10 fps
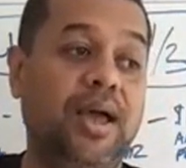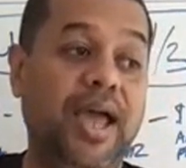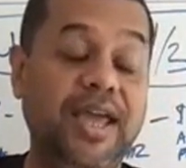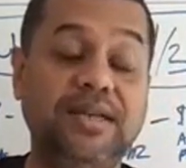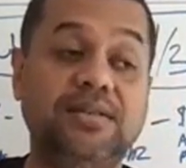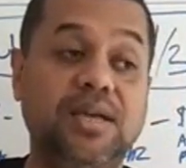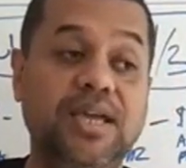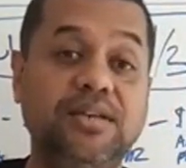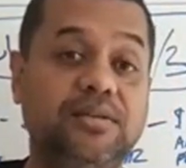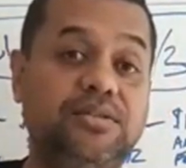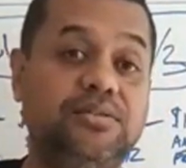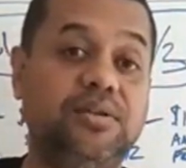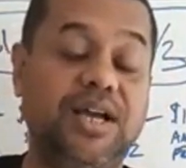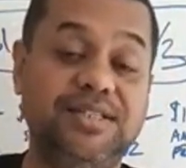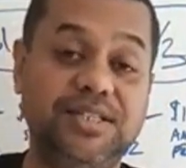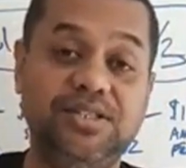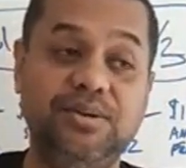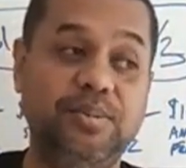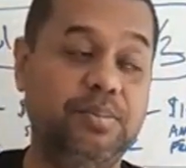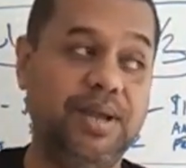And I see too
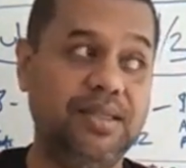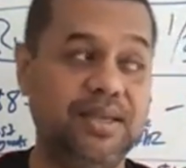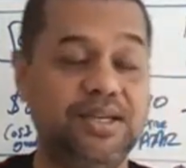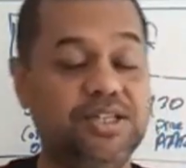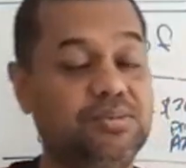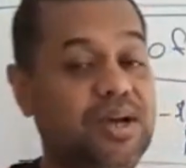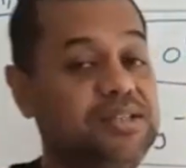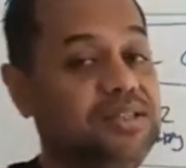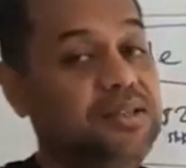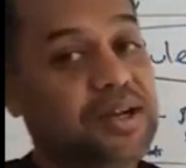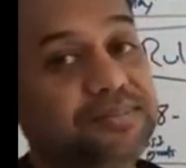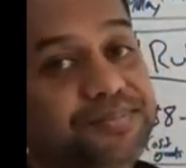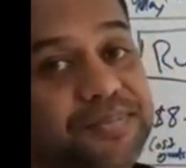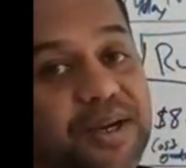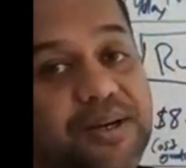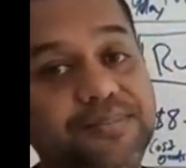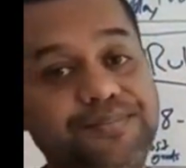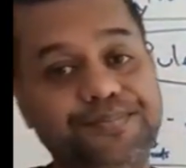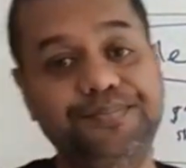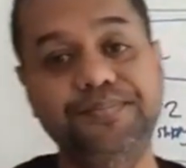many people out there just wasting time. All right.
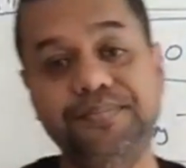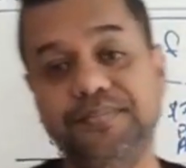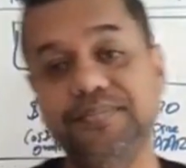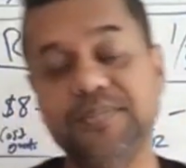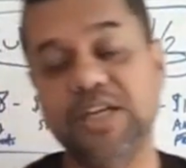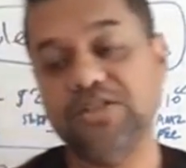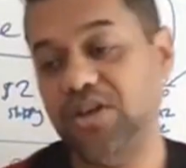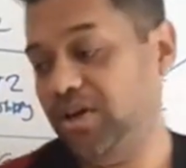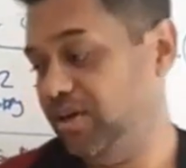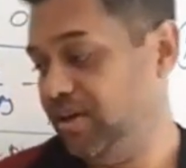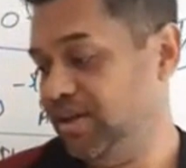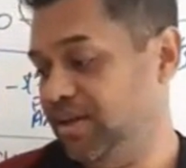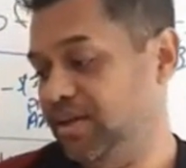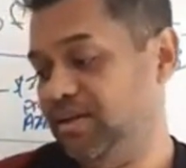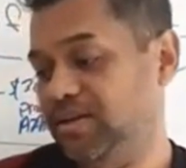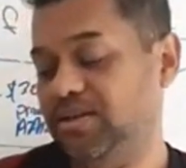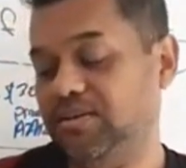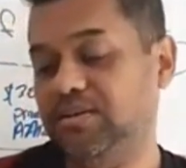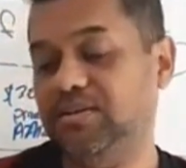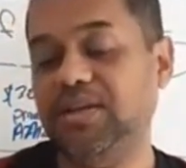So
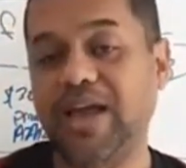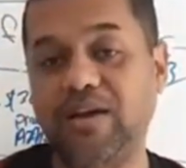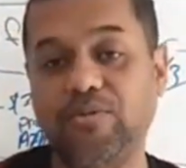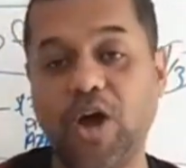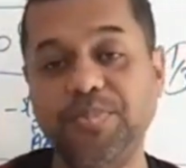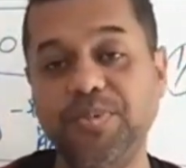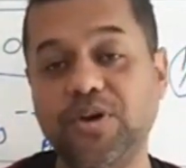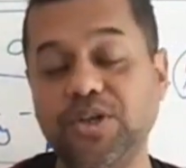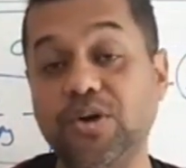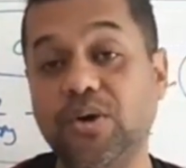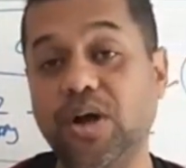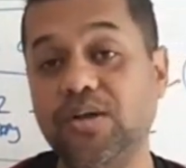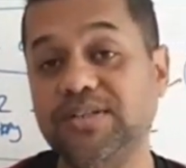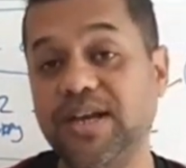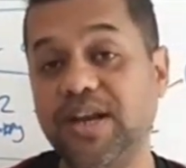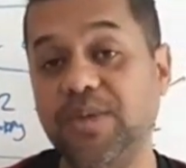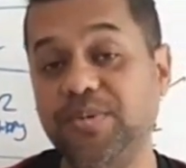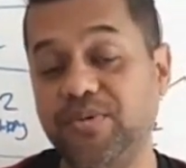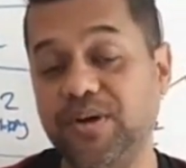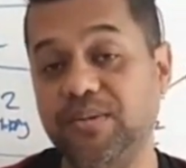hope you got your goals down. Hope
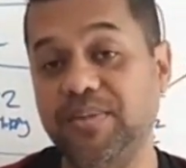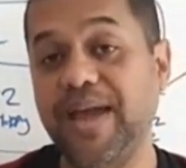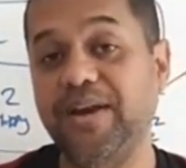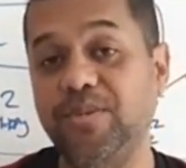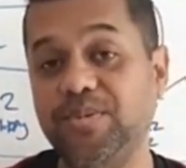you've written them down. I